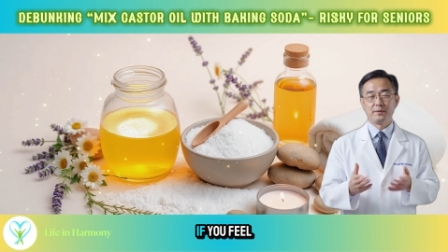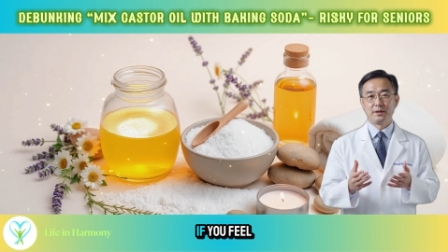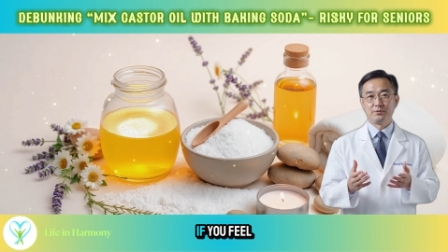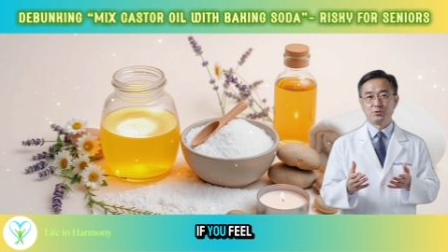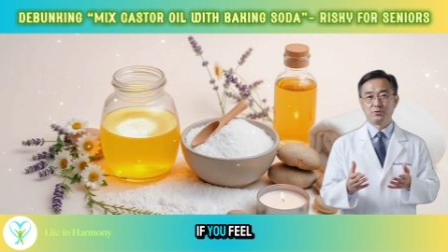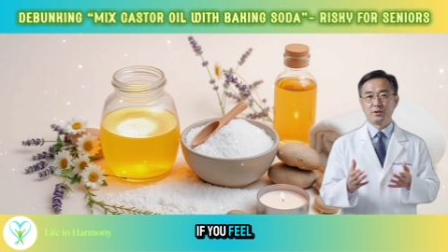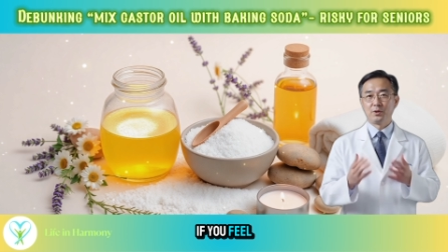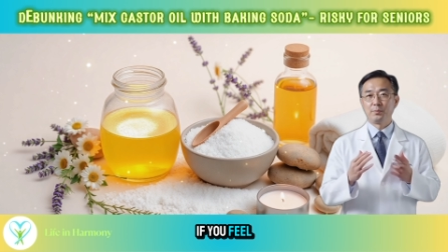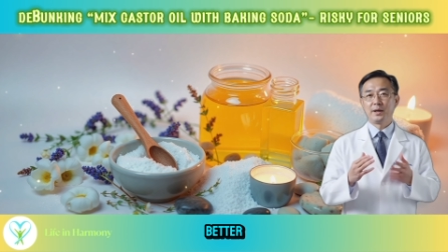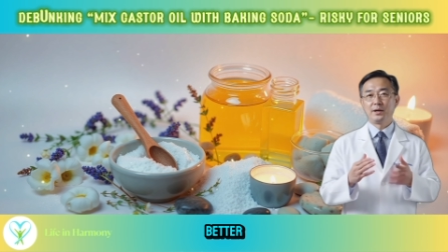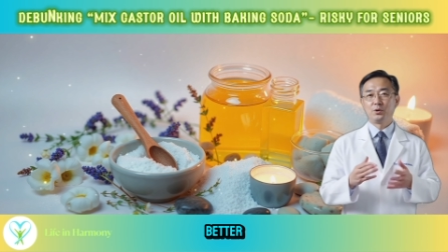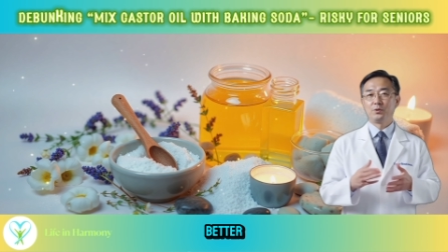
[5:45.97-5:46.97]
If you feel
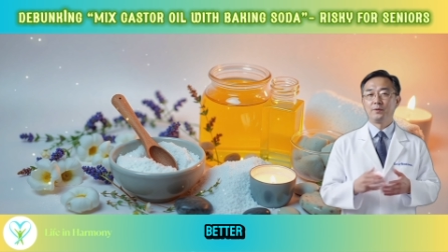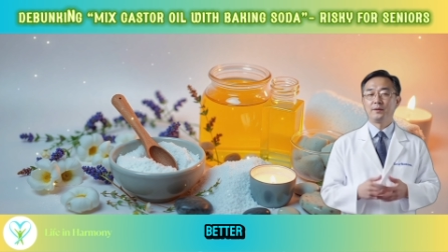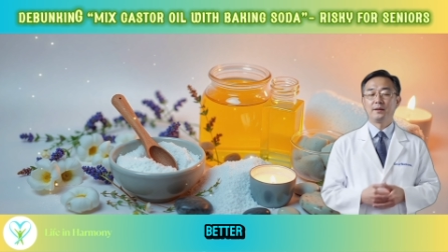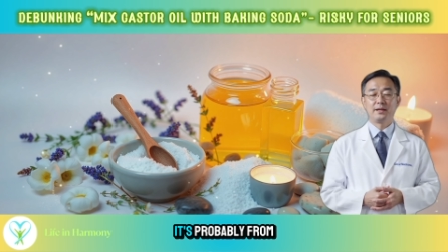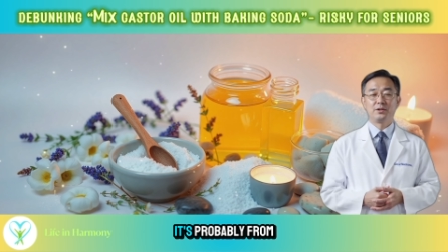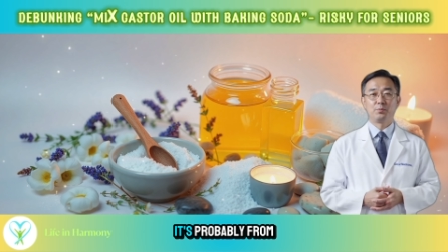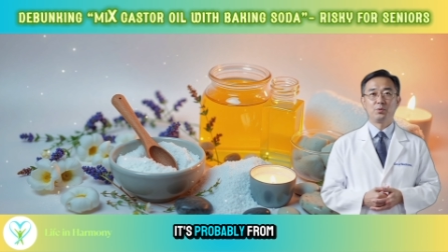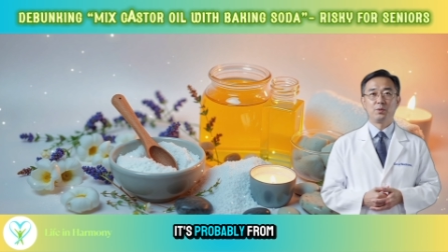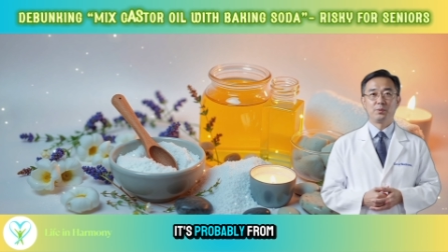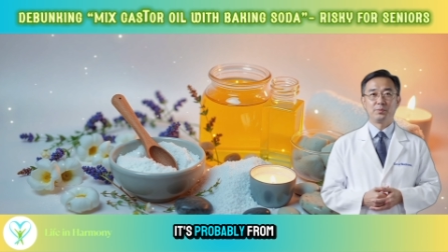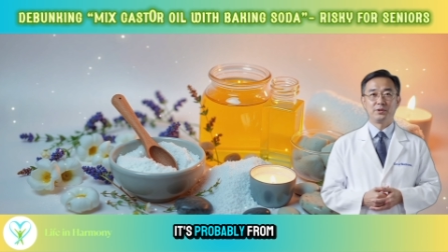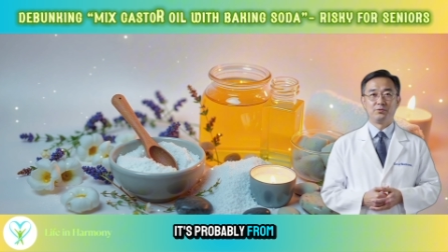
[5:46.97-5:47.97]
better, it's
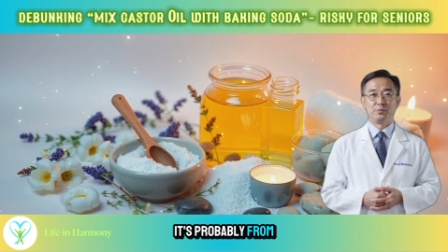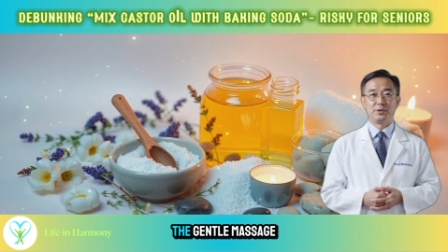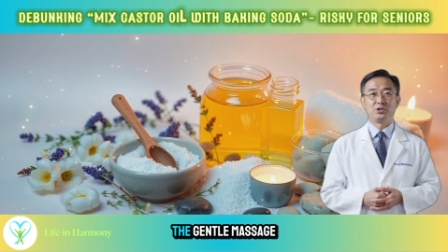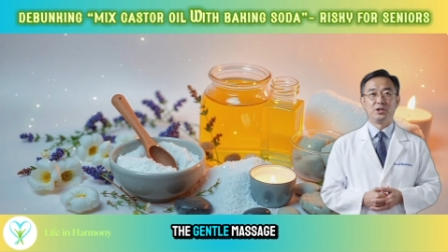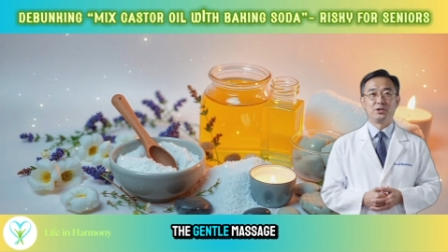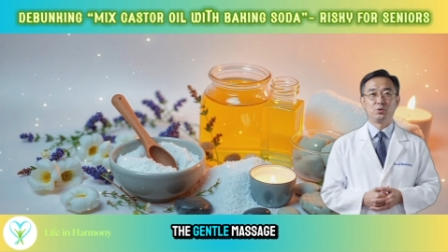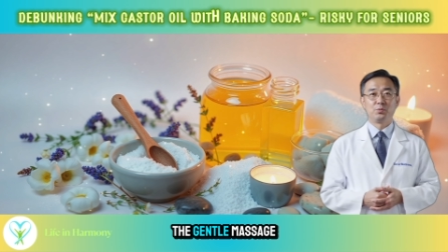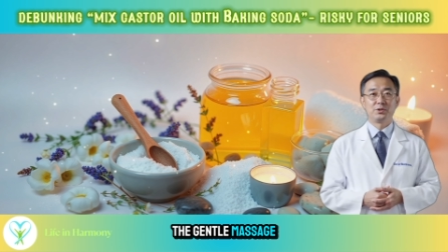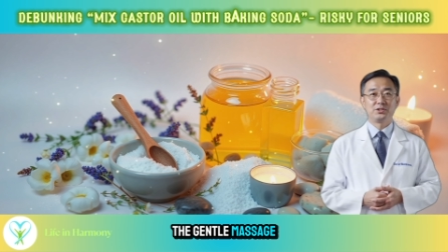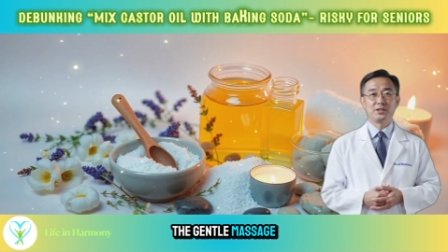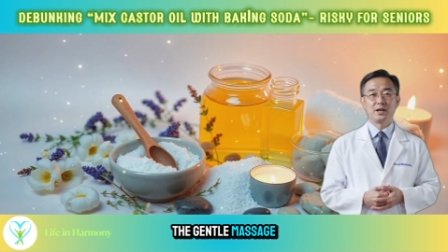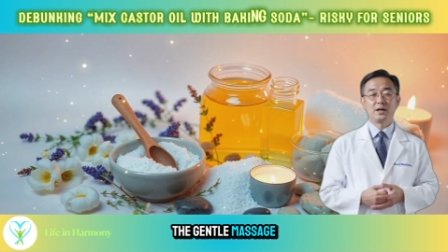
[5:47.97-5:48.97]
probably from the gentle
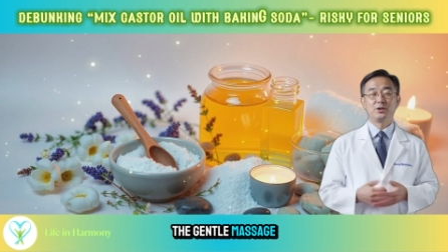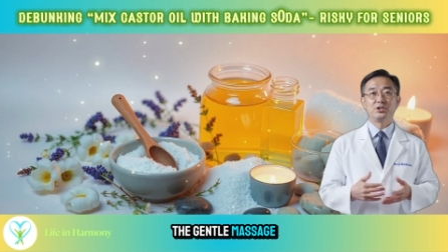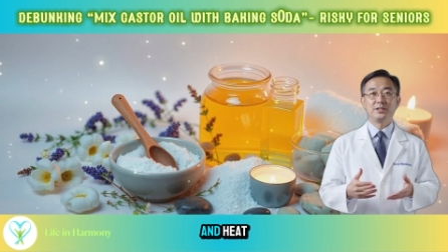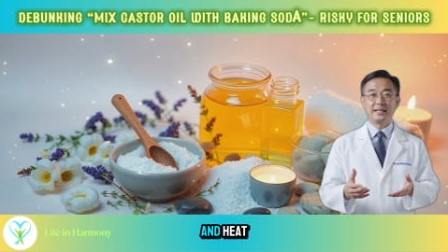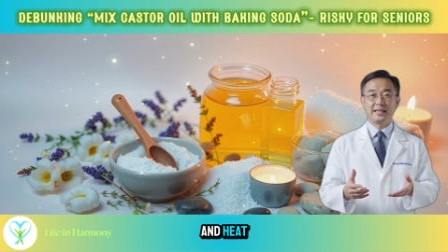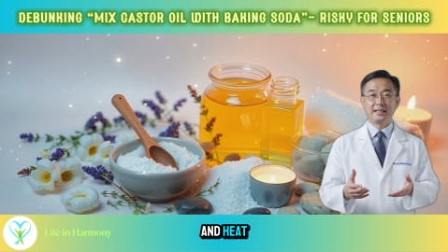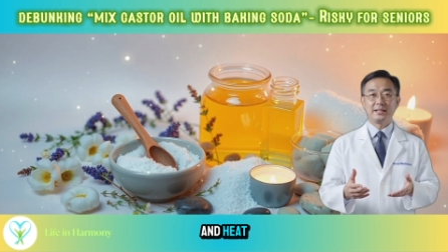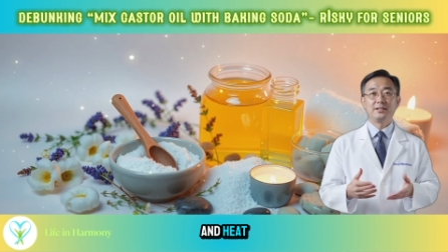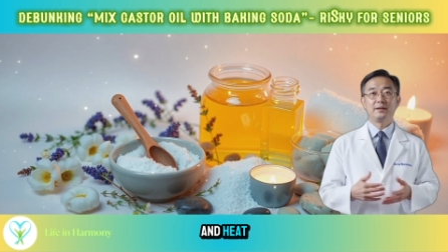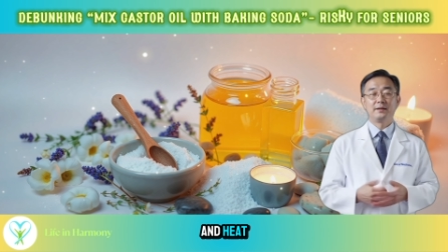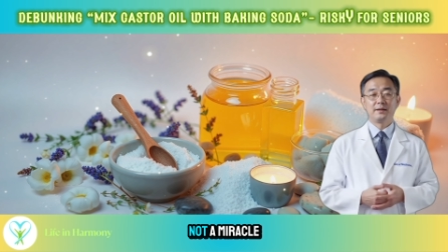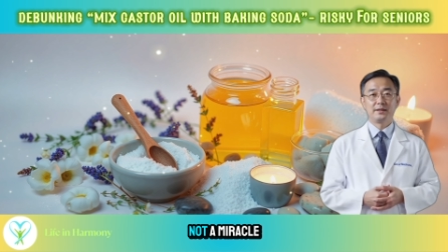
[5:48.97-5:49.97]
massage and
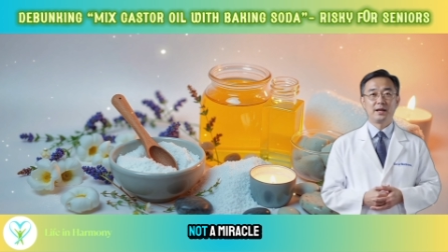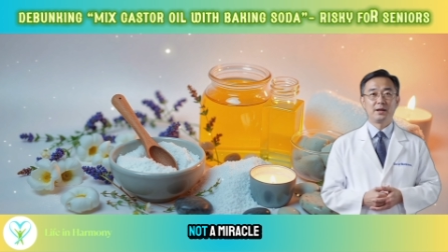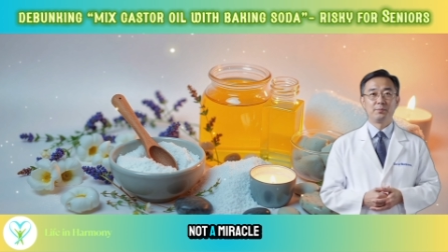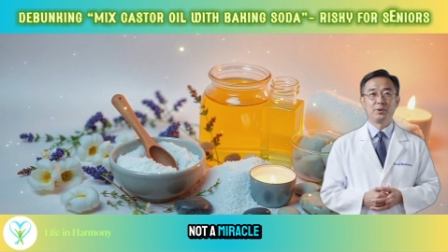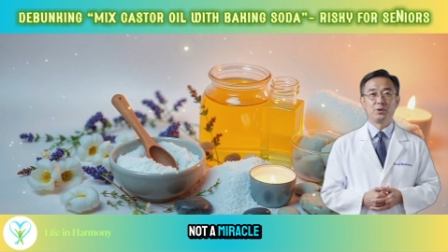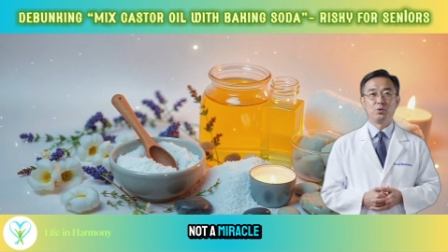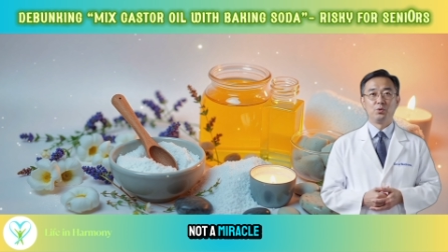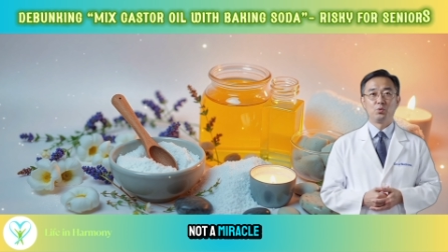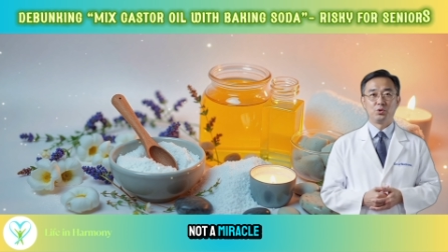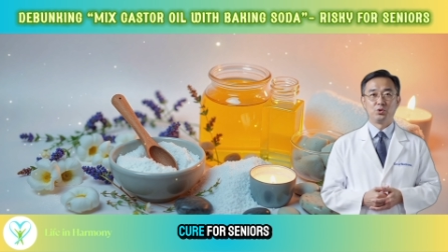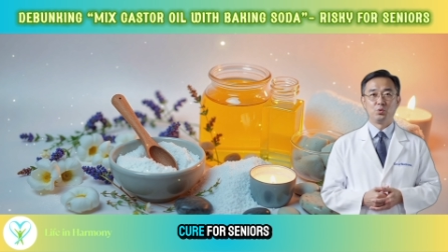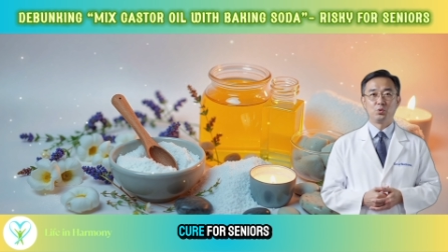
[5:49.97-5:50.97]
heat, not a miracle
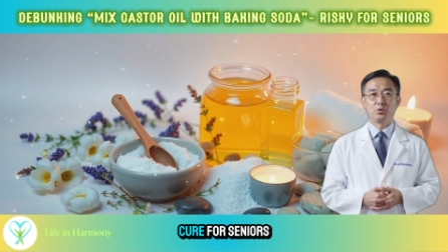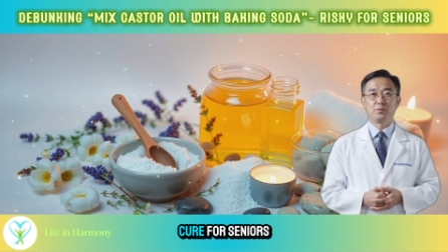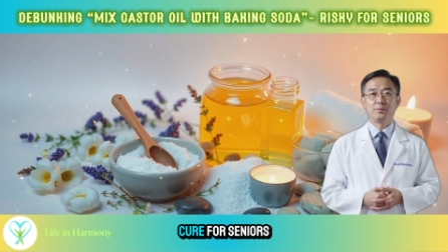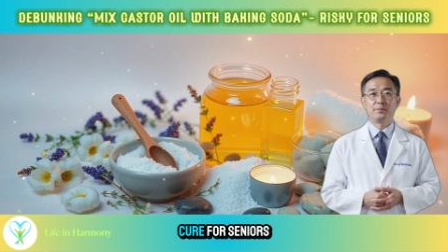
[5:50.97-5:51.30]
cure.